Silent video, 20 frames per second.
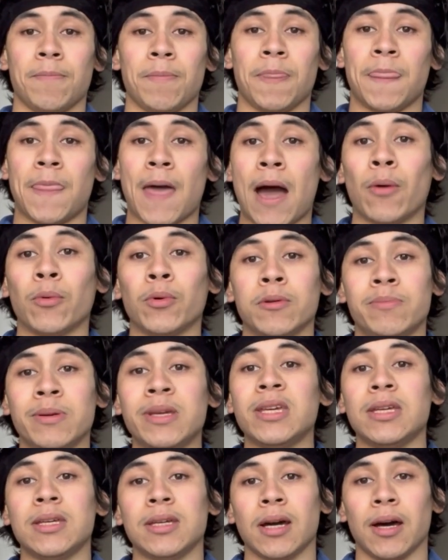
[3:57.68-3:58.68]
that would
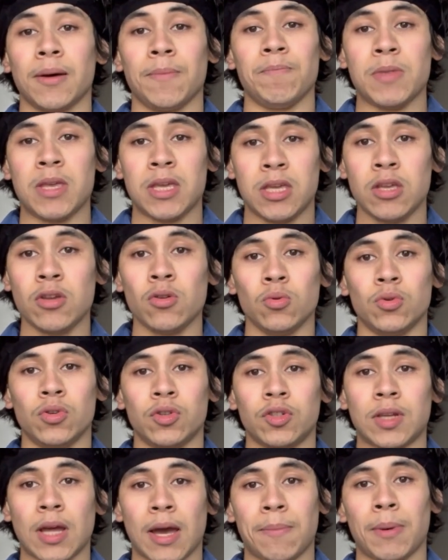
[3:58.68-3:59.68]
be a huge
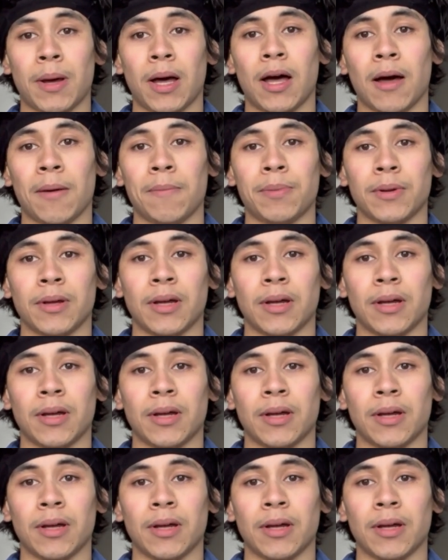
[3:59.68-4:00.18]
step up.